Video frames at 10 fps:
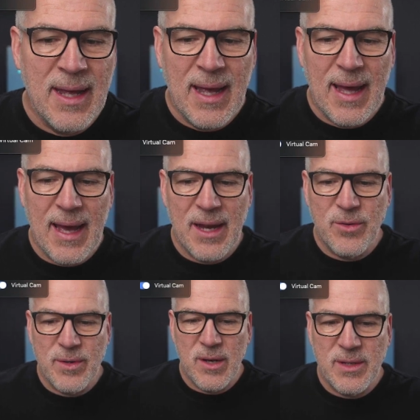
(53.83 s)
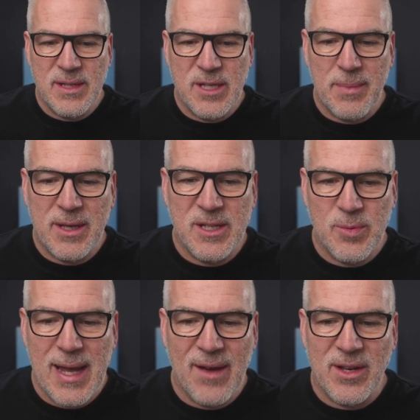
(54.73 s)
And you'll notice that because
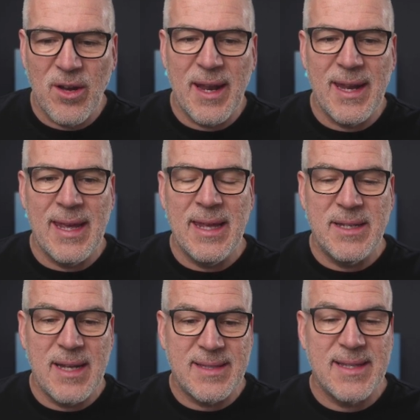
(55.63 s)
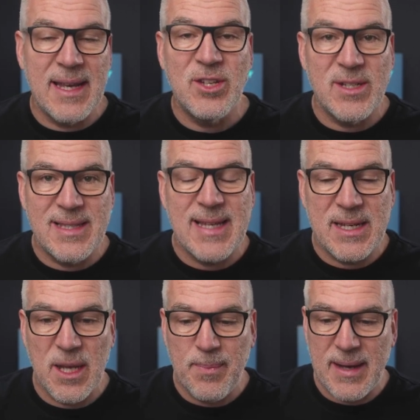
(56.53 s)
we haven't got any destination
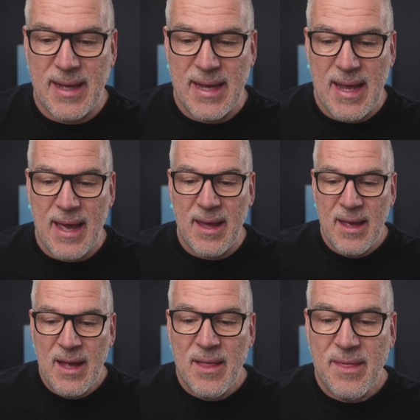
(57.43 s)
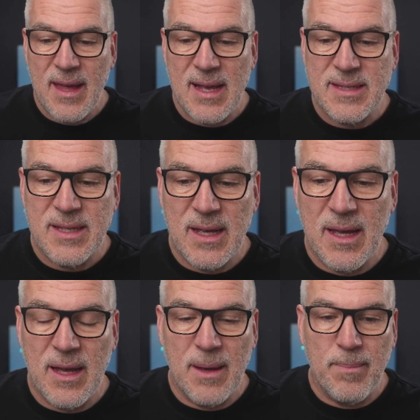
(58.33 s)
set up in here yet, there's
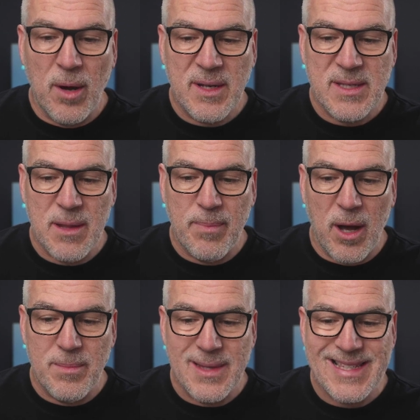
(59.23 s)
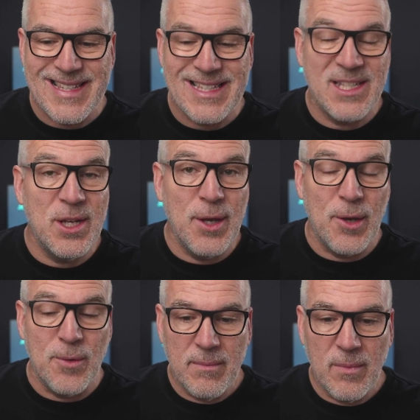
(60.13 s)
a box at the bottom that says
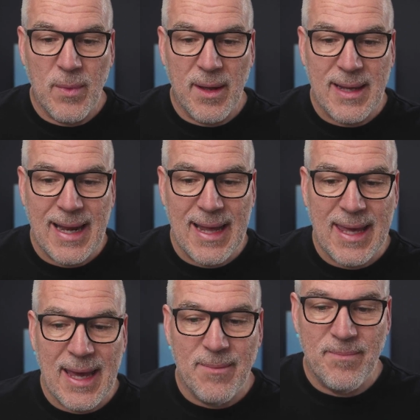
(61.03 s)
new. When I click it,